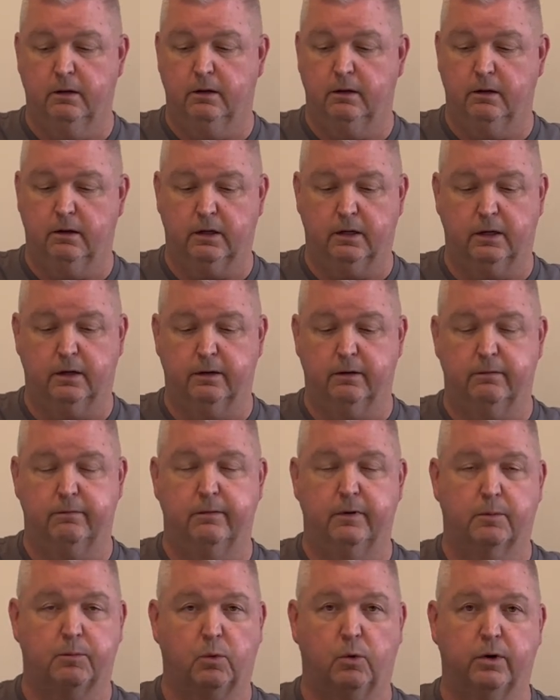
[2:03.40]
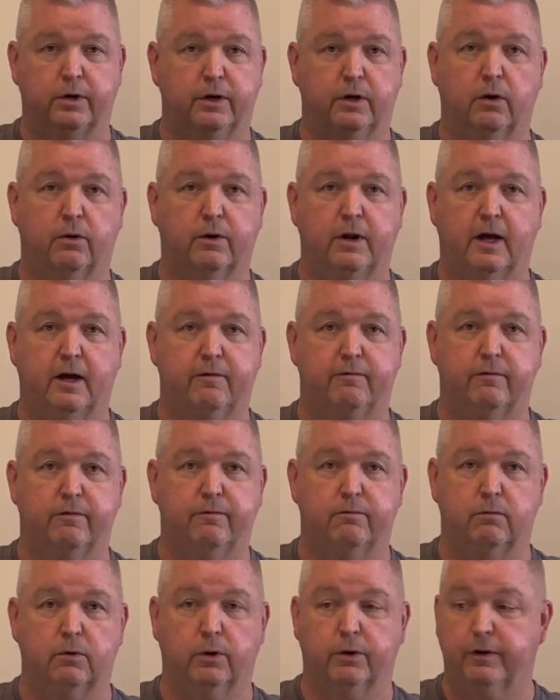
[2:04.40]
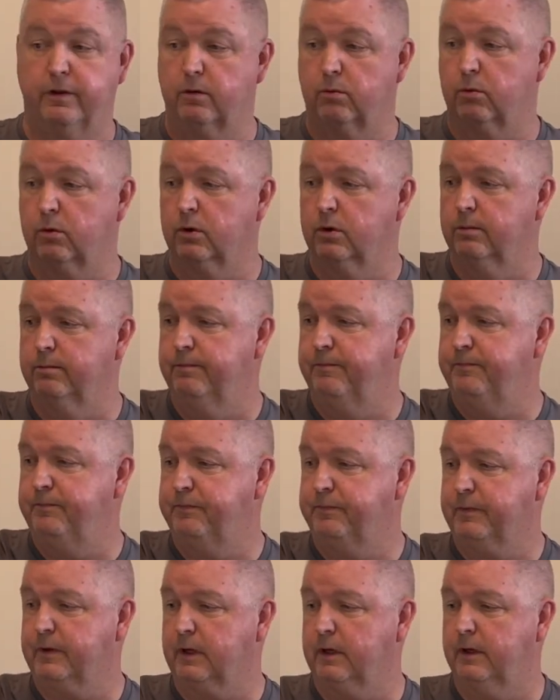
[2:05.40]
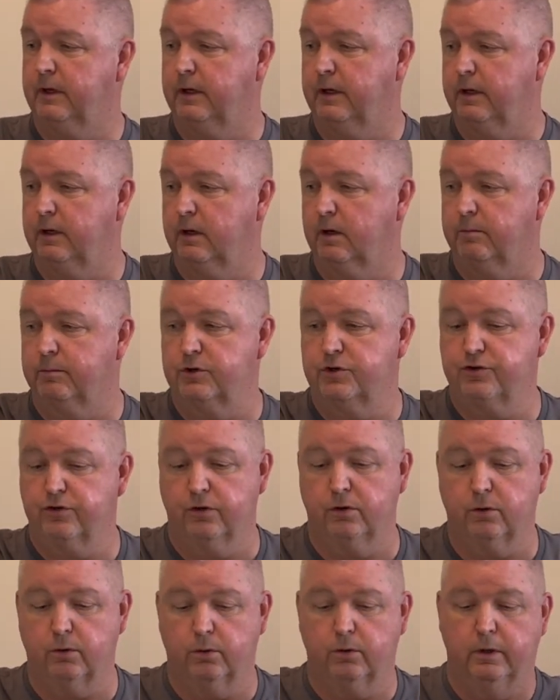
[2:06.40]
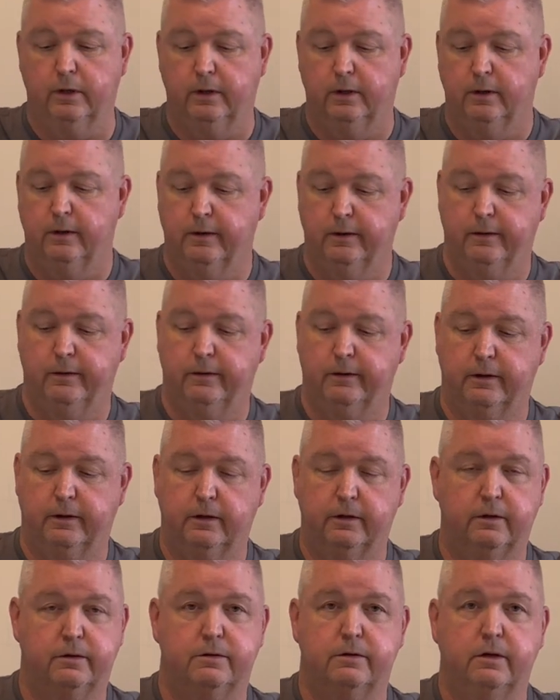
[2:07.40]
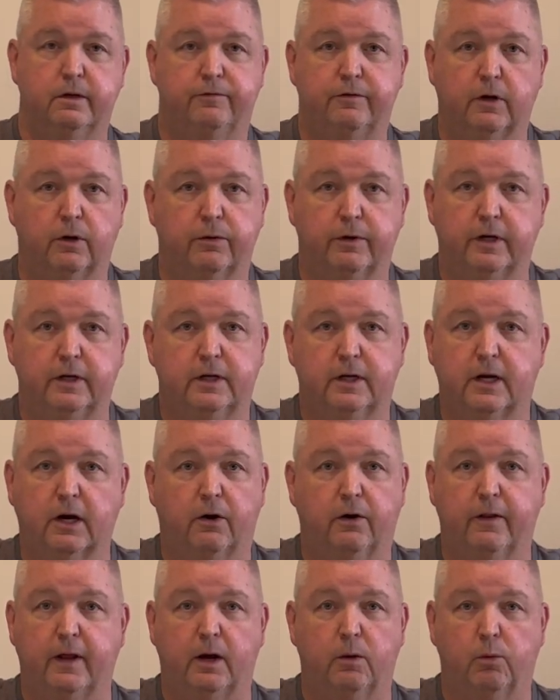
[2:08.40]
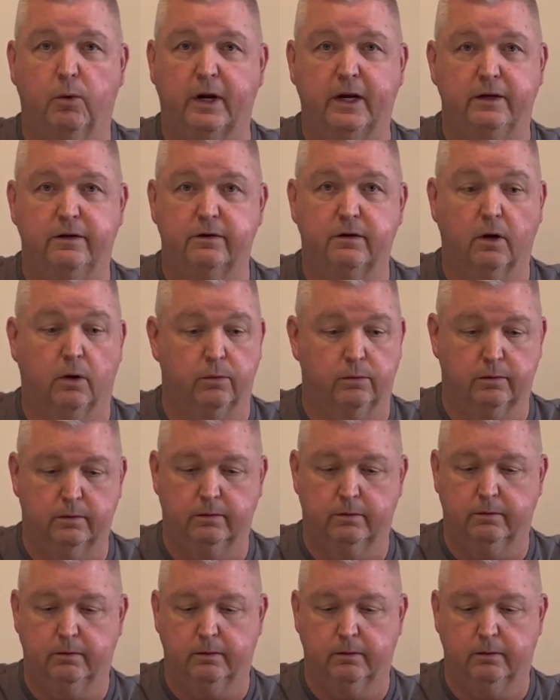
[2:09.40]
number one, you don't have really the room, and then number two, if you don't need to carry that weight, don't.